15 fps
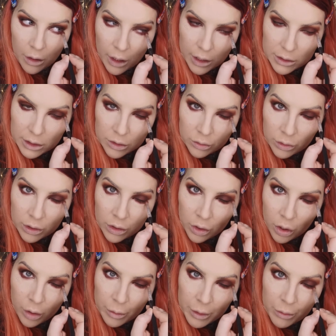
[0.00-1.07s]
as I know a
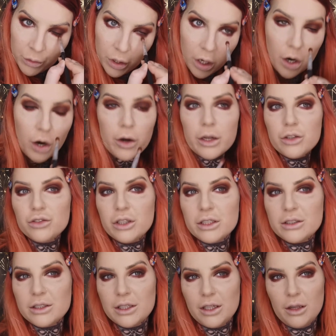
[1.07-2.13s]
lot of people are
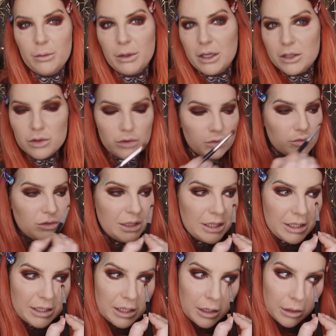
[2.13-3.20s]
interested in it, but they don't
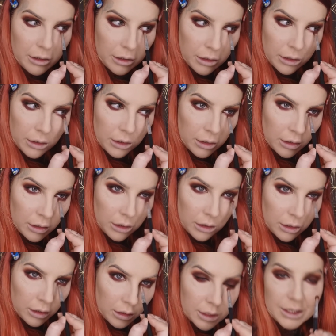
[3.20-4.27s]
really
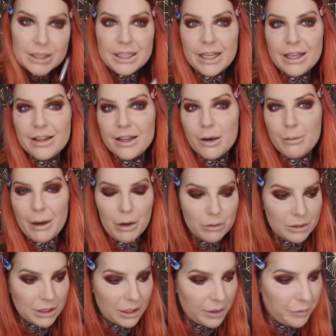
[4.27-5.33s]
say anything
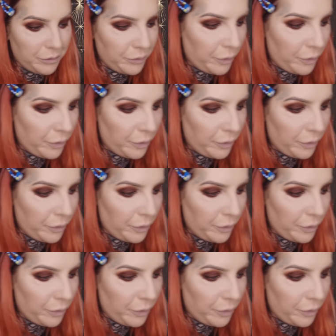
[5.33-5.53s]
about it.